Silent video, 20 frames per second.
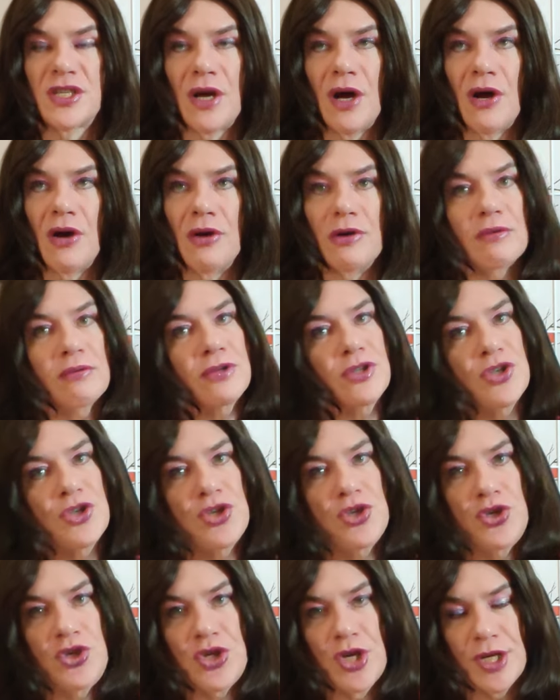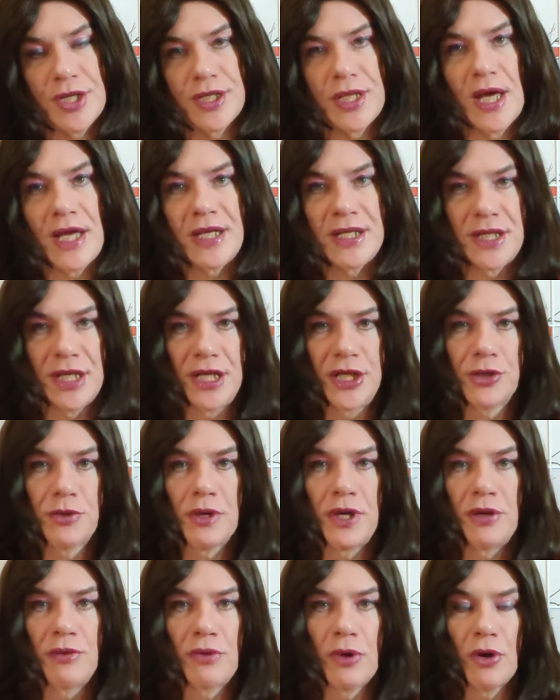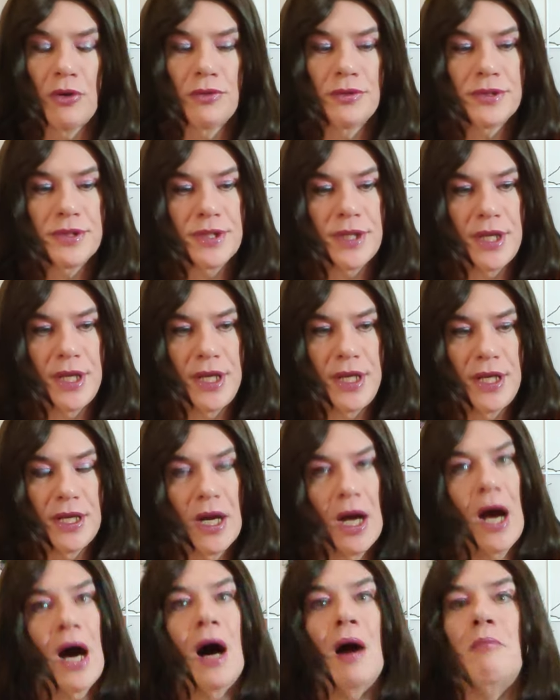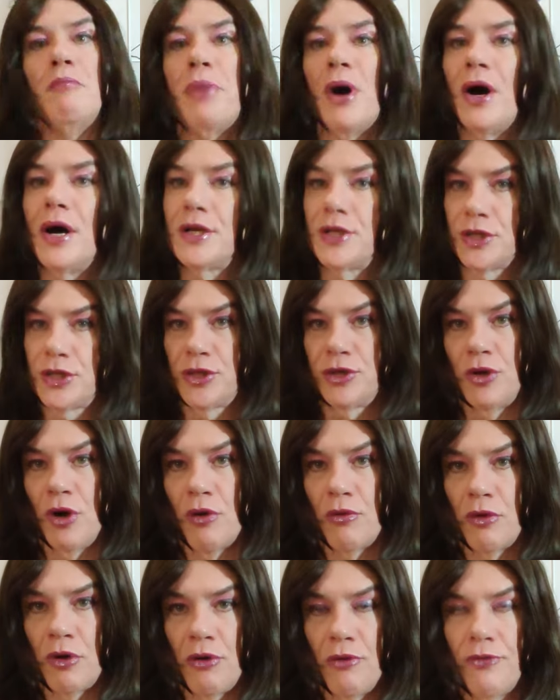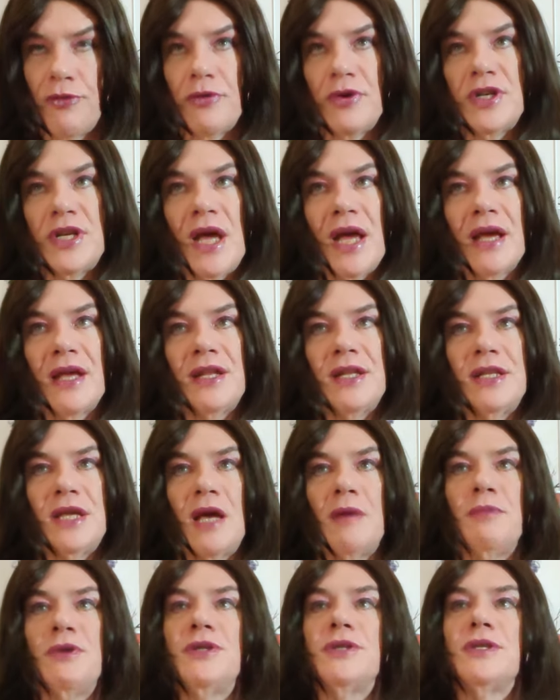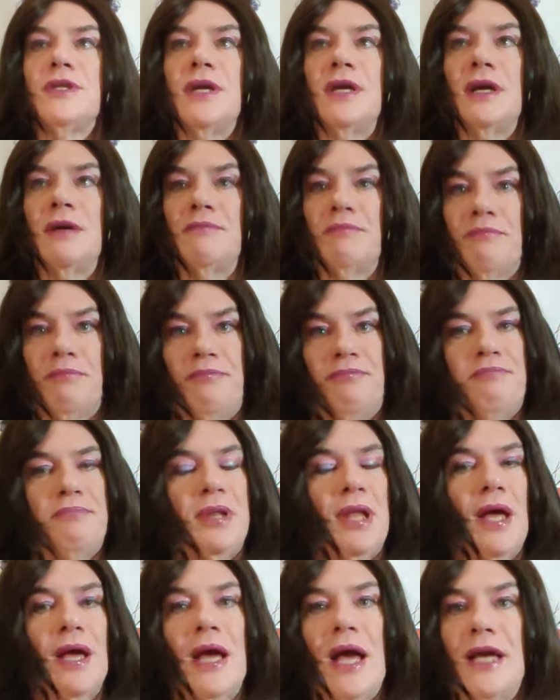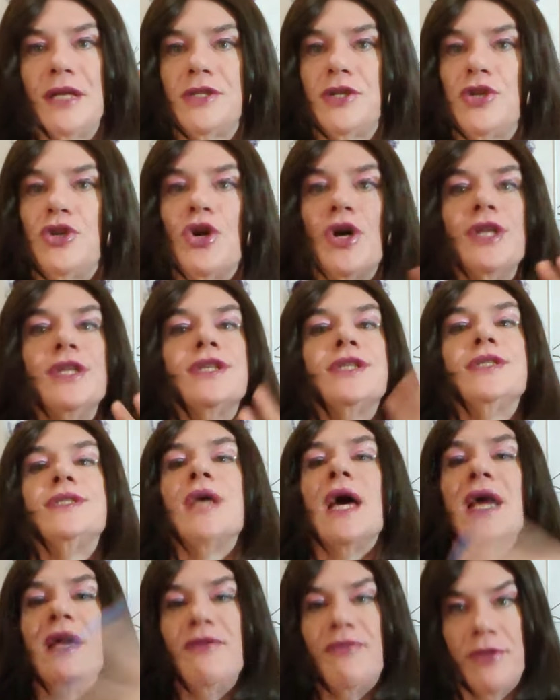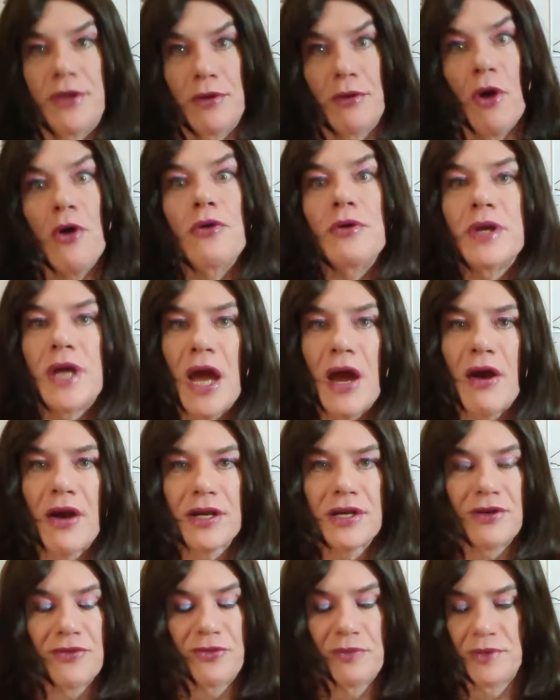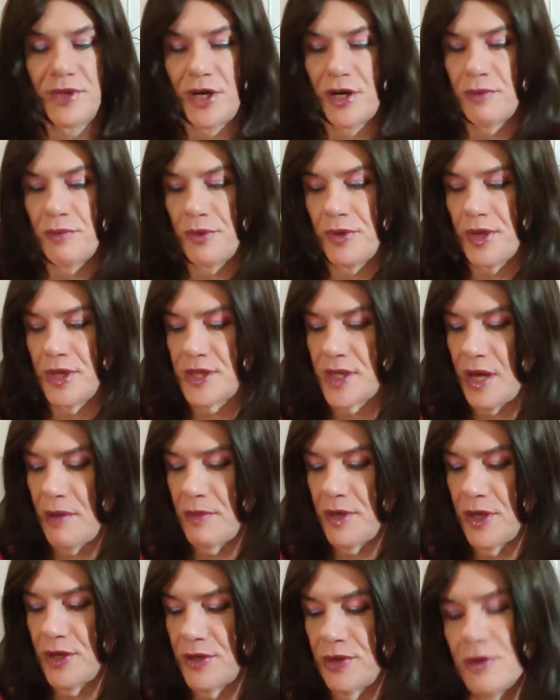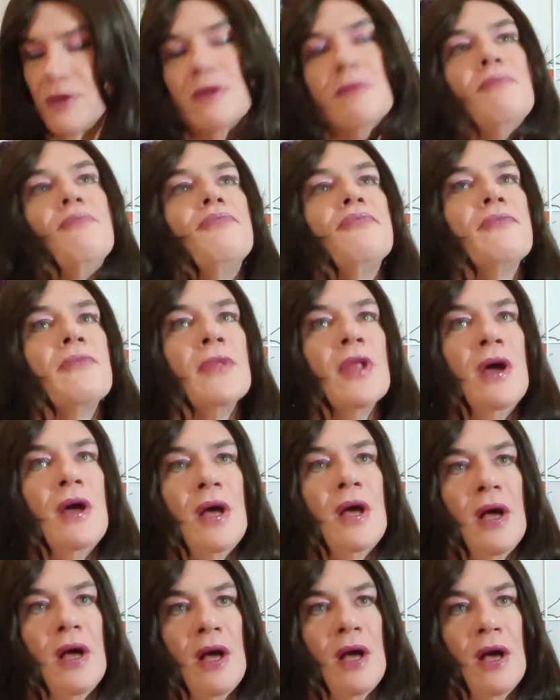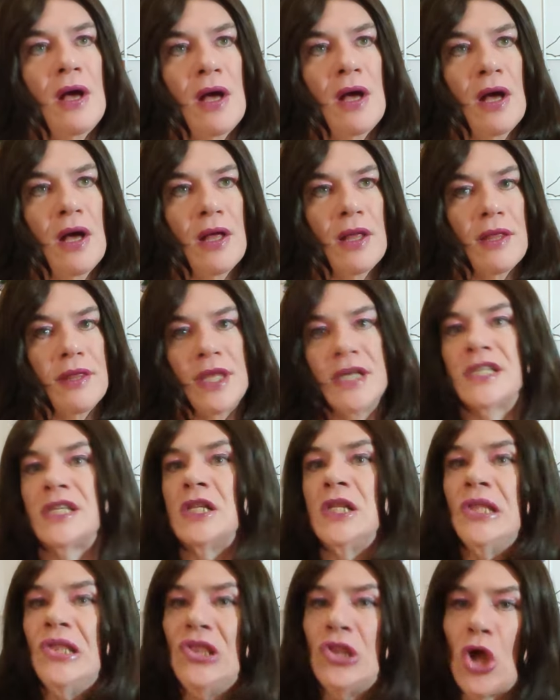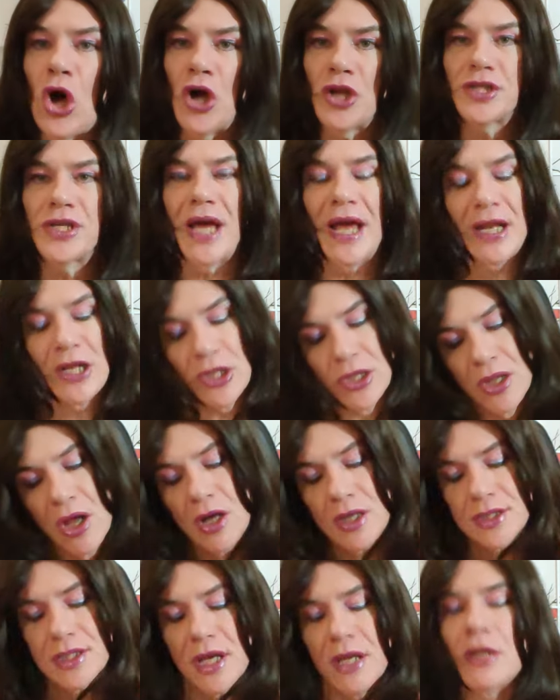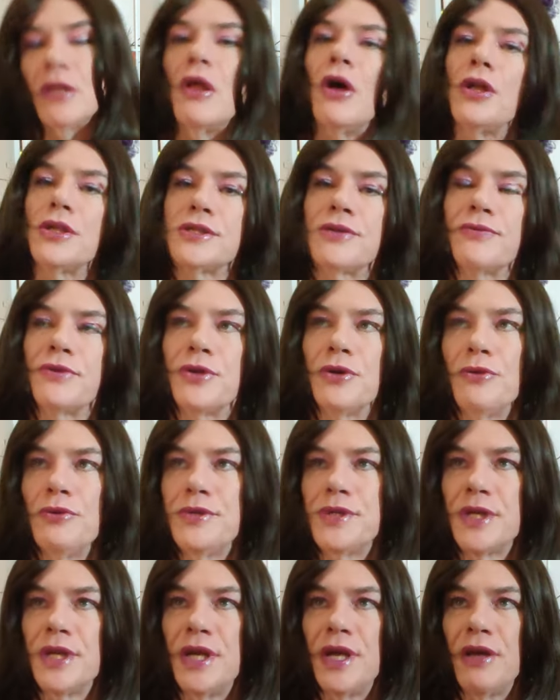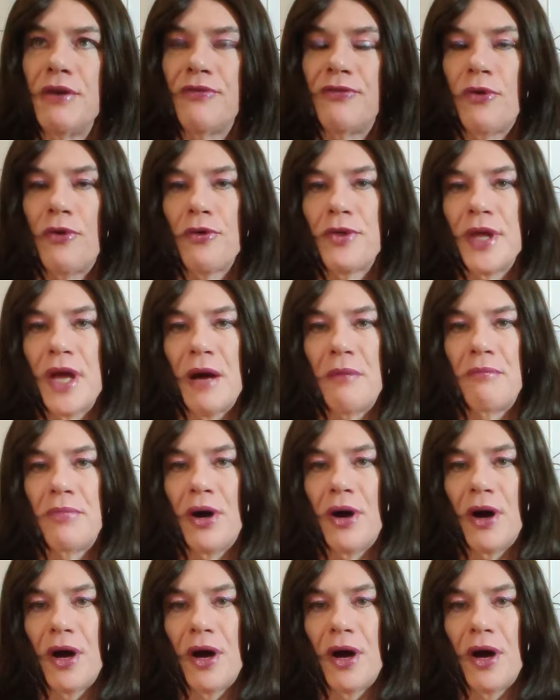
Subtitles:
So just that d20 rolls, the umpire does not roll for attack and damage. The player has to try and save their own character from terrible things happening to them. There's lots and lots and lots of tools in here for the